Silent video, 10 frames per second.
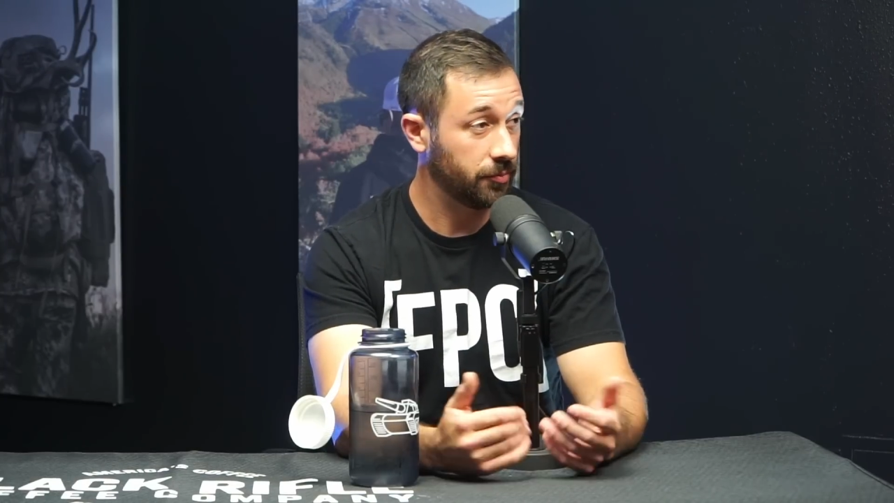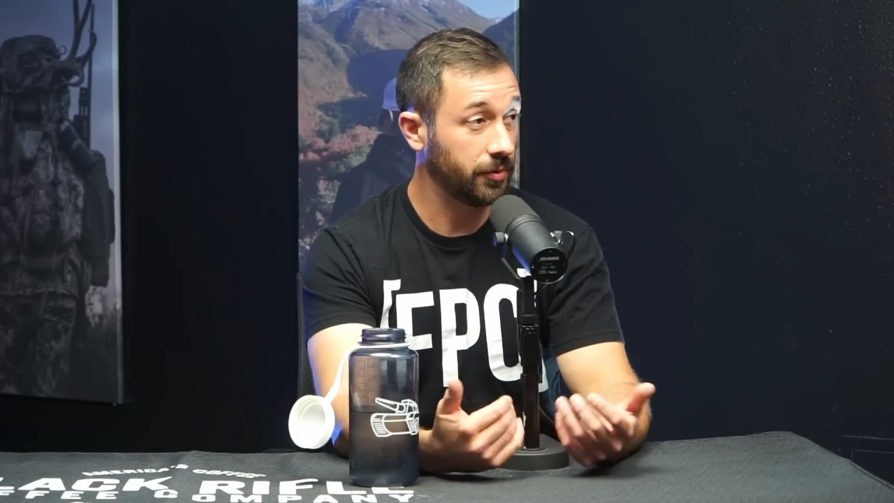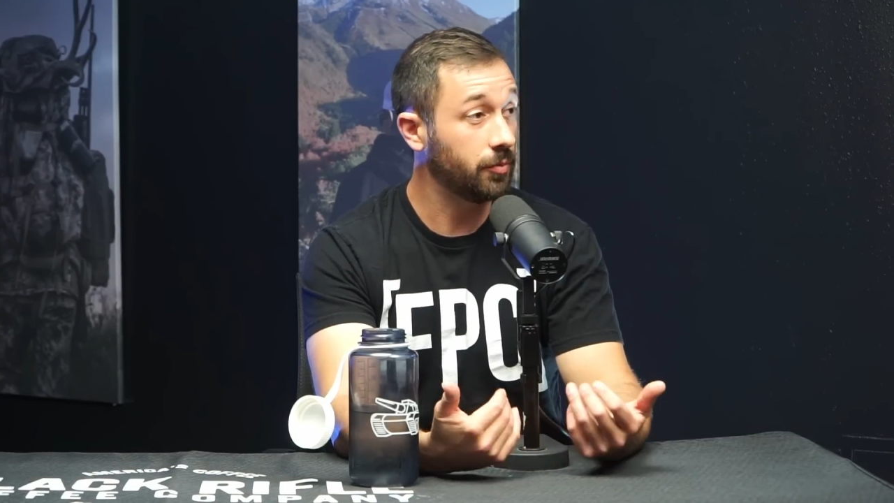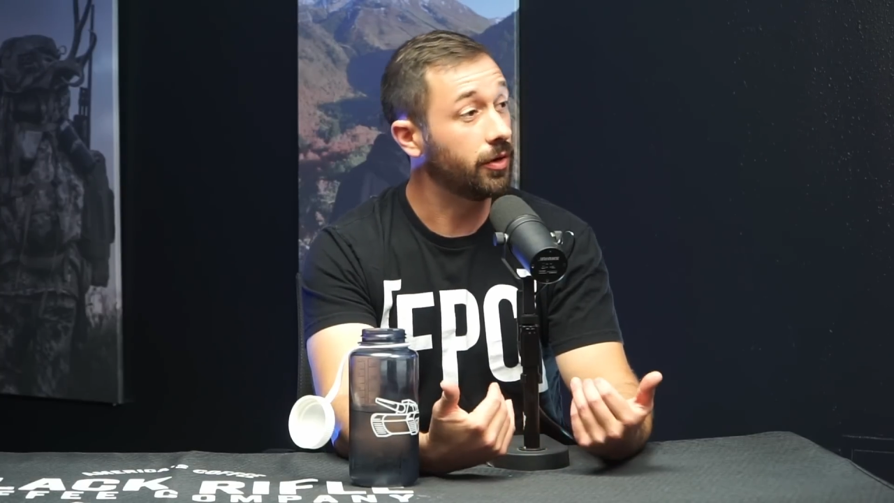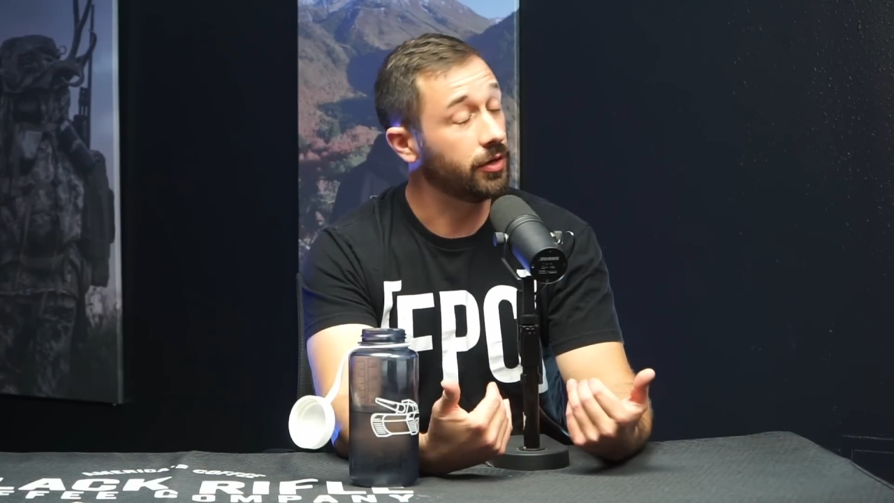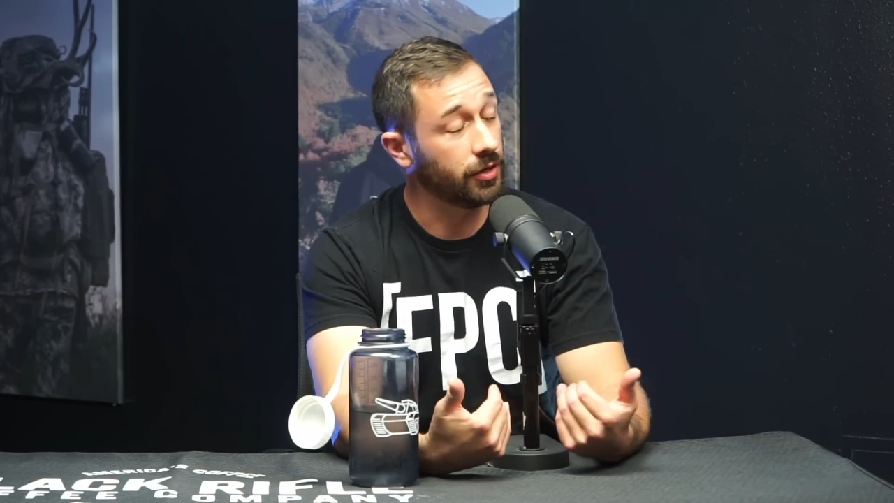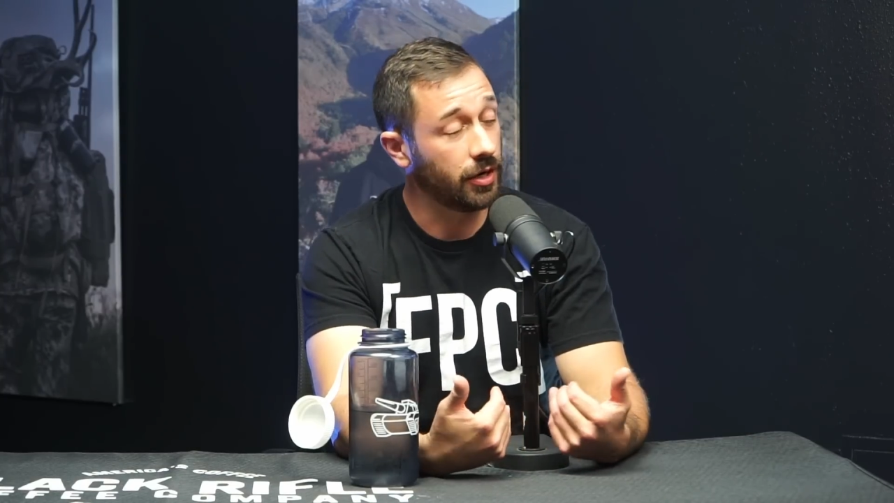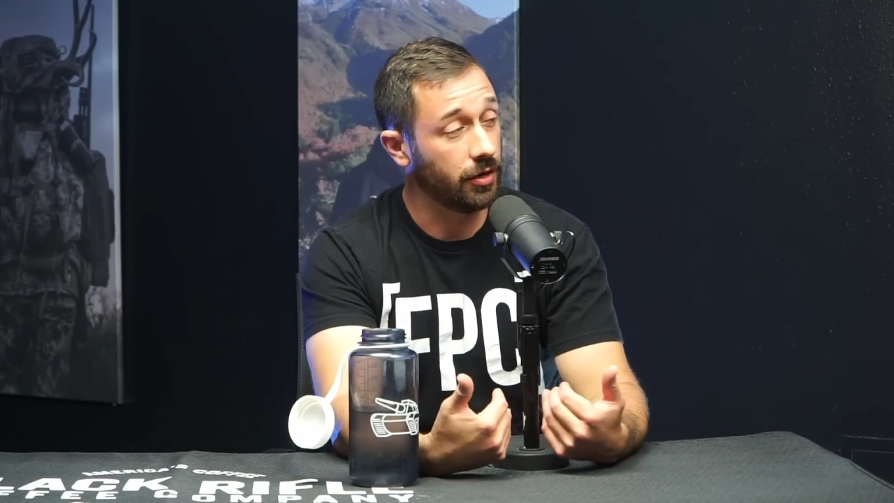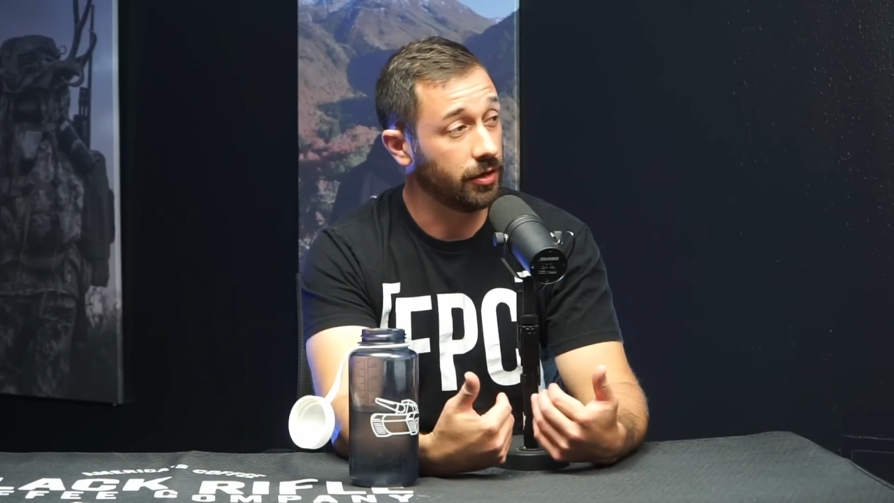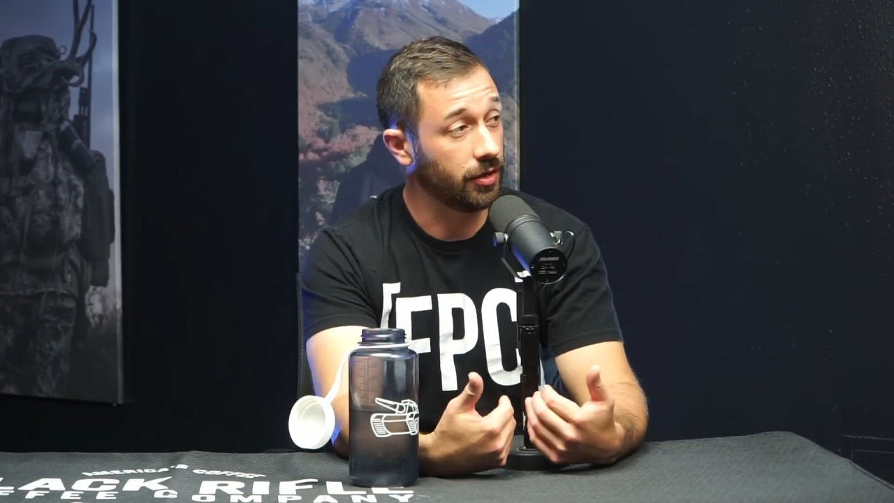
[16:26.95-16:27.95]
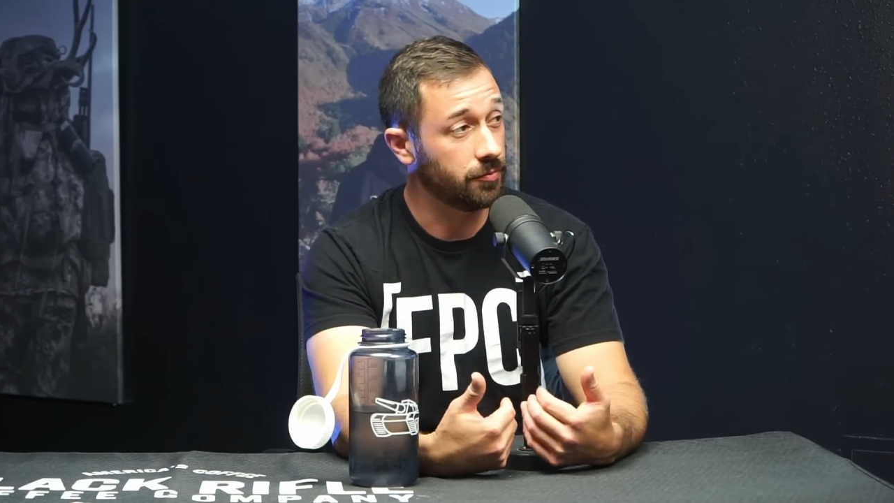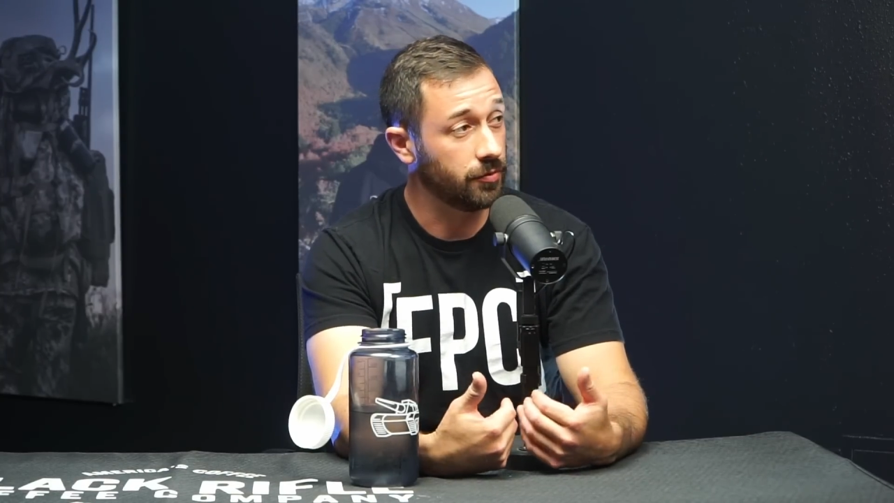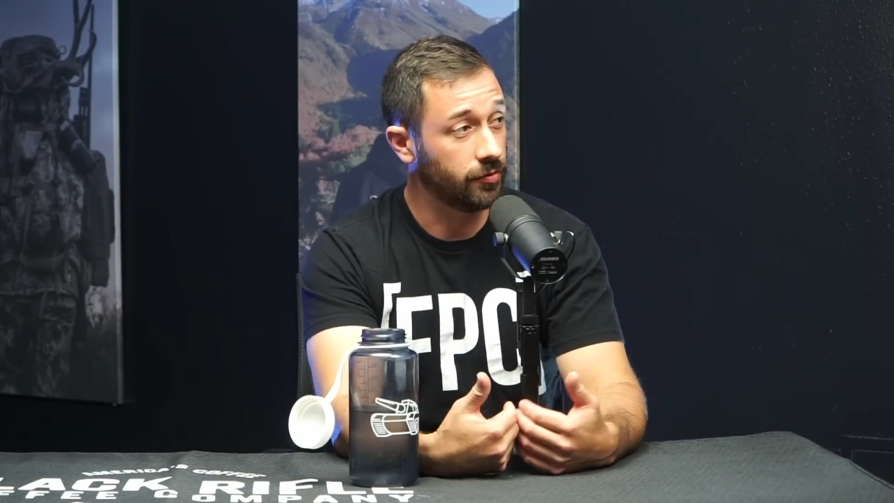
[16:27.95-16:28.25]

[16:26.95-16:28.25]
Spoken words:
Simply wanting to carry a gun for